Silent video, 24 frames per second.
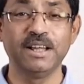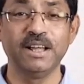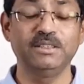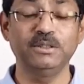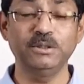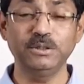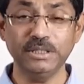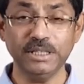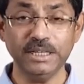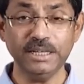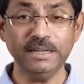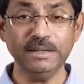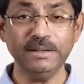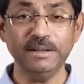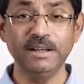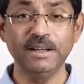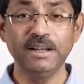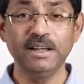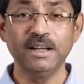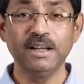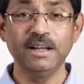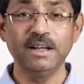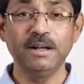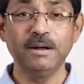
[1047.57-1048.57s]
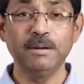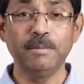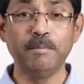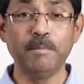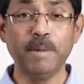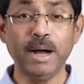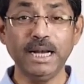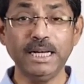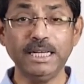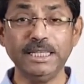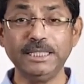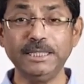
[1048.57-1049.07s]
You see,
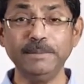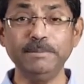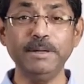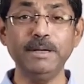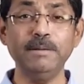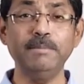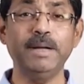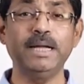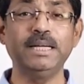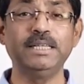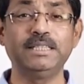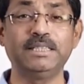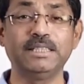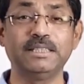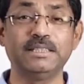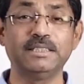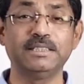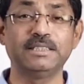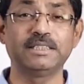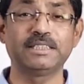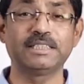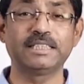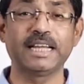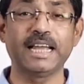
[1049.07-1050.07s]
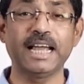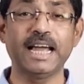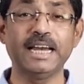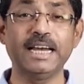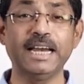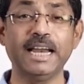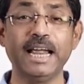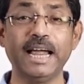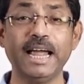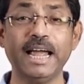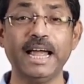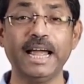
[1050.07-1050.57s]
multiple mentors
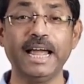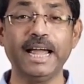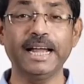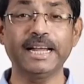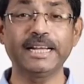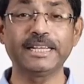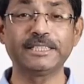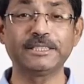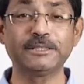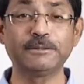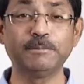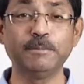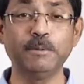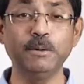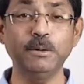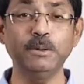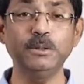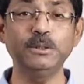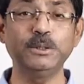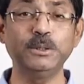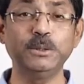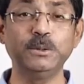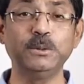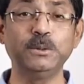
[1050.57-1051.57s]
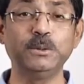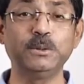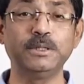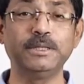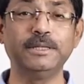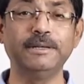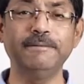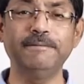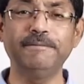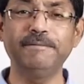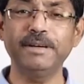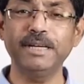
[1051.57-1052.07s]
can expose you to
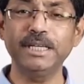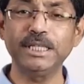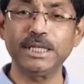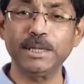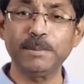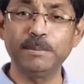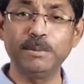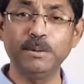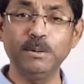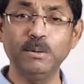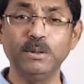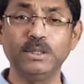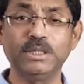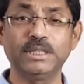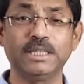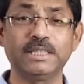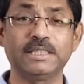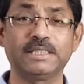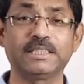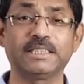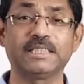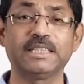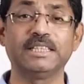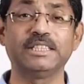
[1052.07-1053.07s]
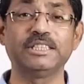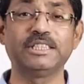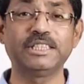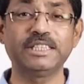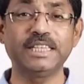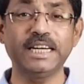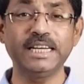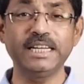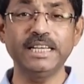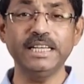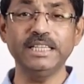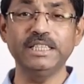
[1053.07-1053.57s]
different approaches,
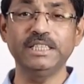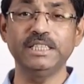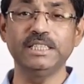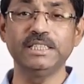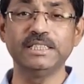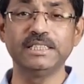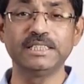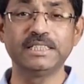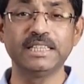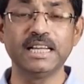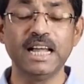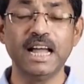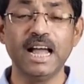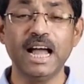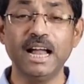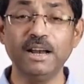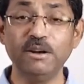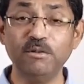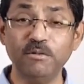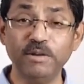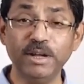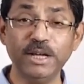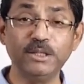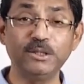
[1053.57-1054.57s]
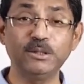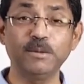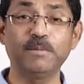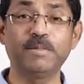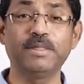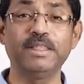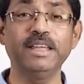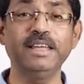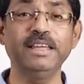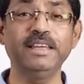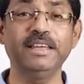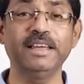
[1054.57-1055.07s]
strategies, and ways
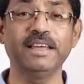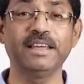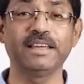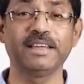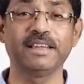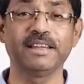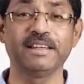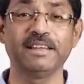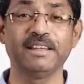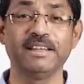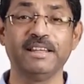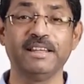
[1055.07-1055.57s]
of thinking.